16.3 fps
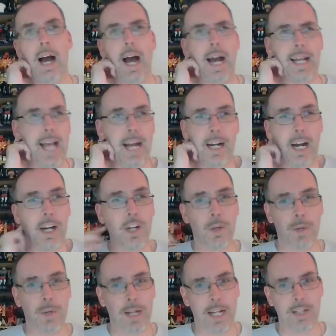I can't
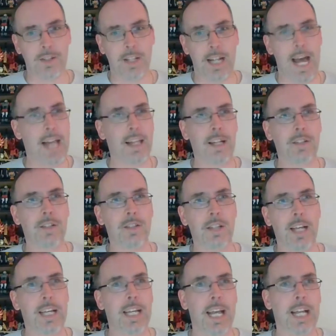argue against it, Alex.
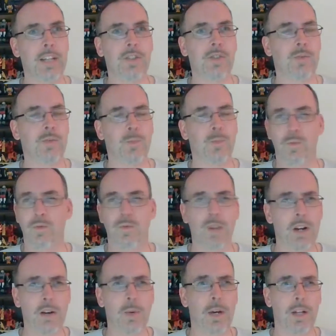Like, it's
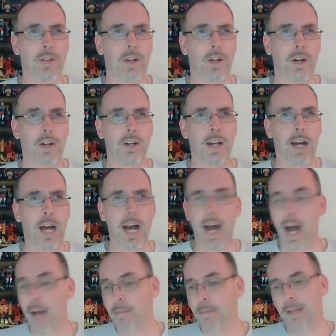very well done.
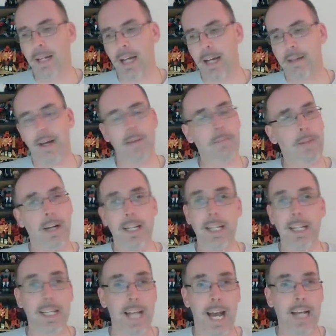I mean, I
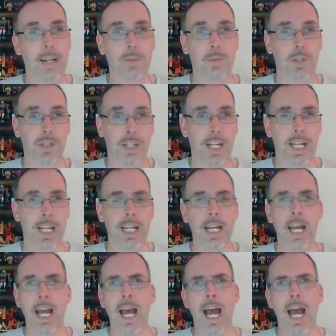might yet. We'll see.